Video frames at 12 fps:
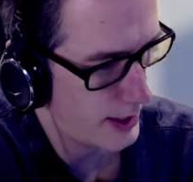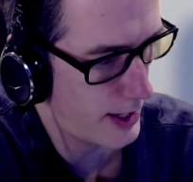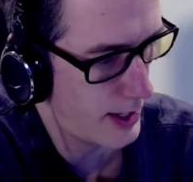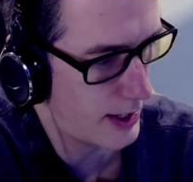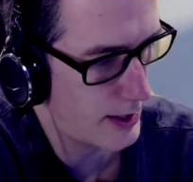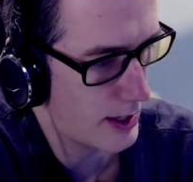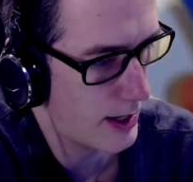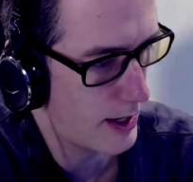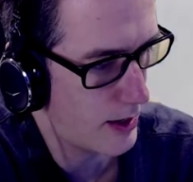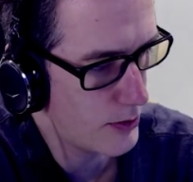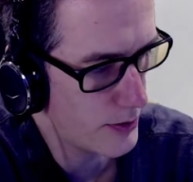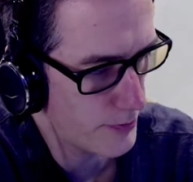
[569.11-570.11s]
And
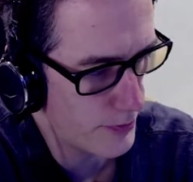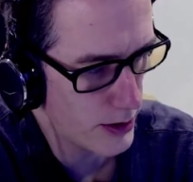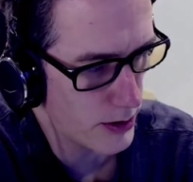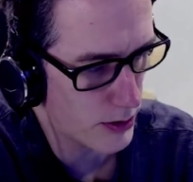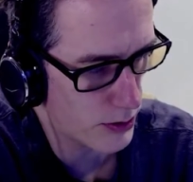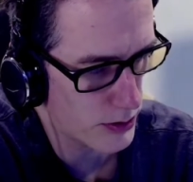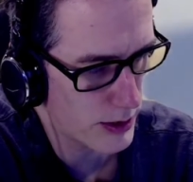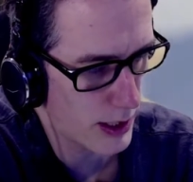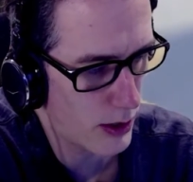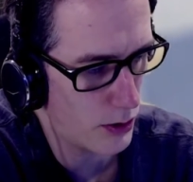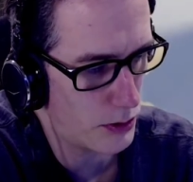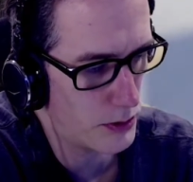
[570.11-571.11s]
out of those,
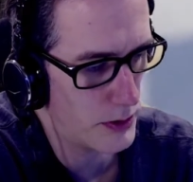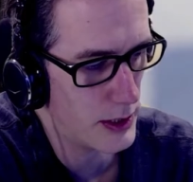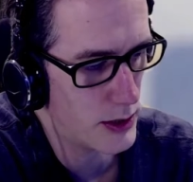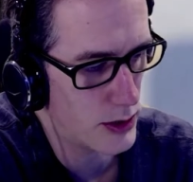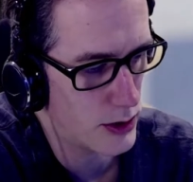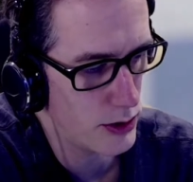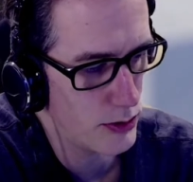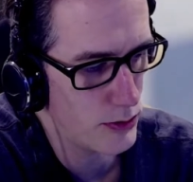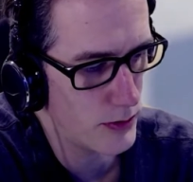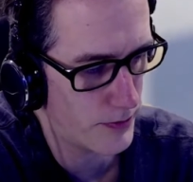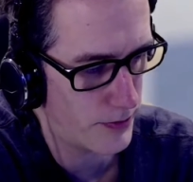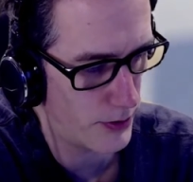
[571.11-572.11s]
only
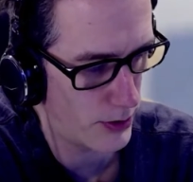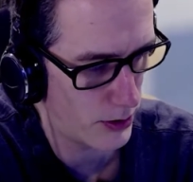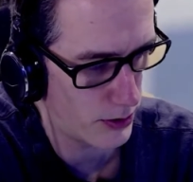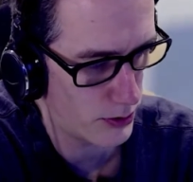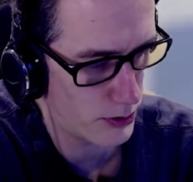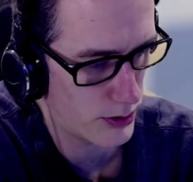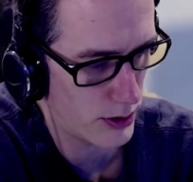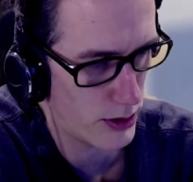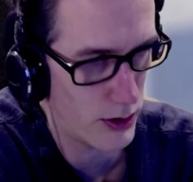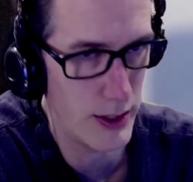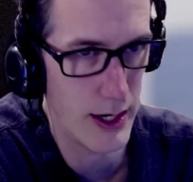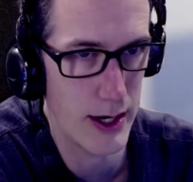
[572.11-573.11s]
2 of those
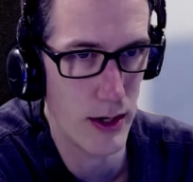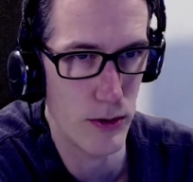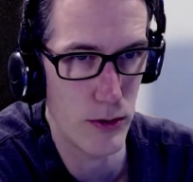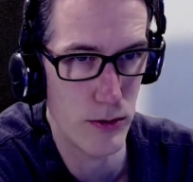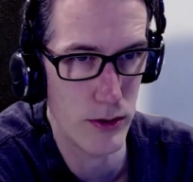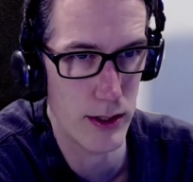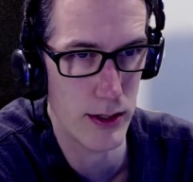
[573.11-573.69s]
are now